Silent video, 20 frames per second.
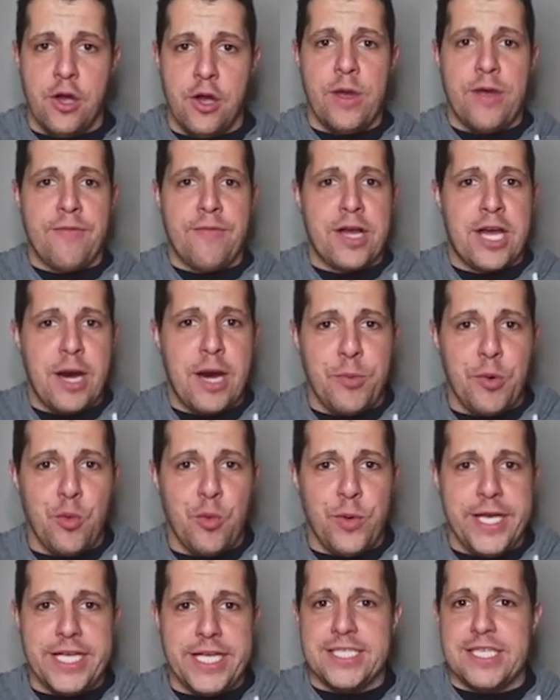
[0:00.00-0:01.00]
We have a couple
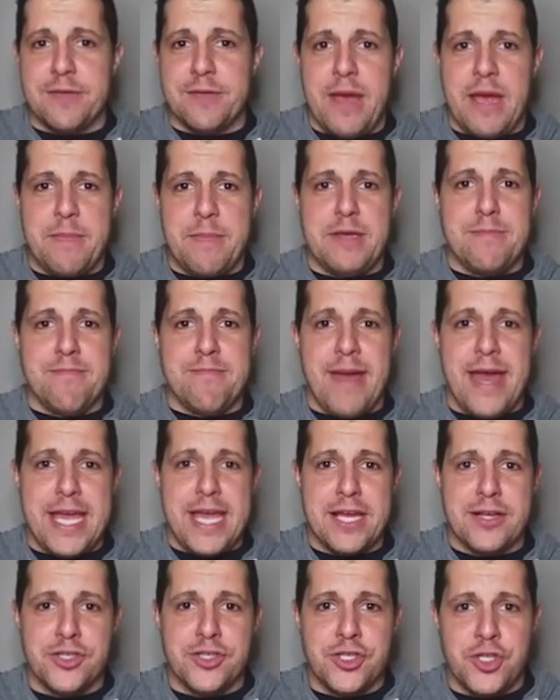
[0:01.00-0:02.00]
weeks in maybe
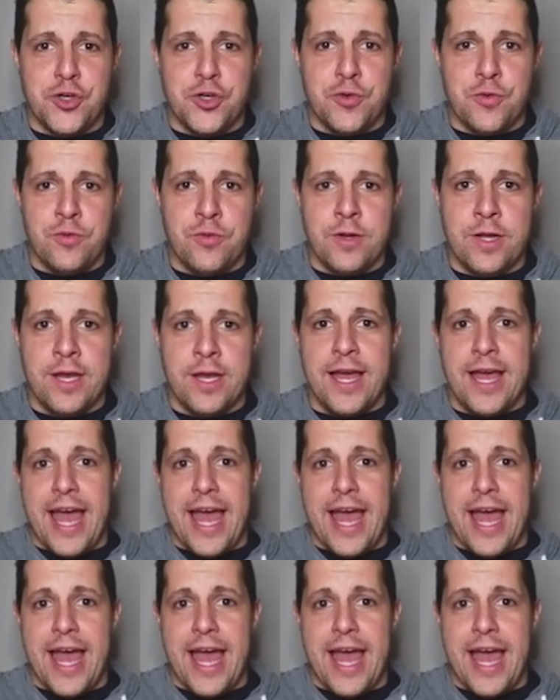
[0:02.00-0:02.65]
May and June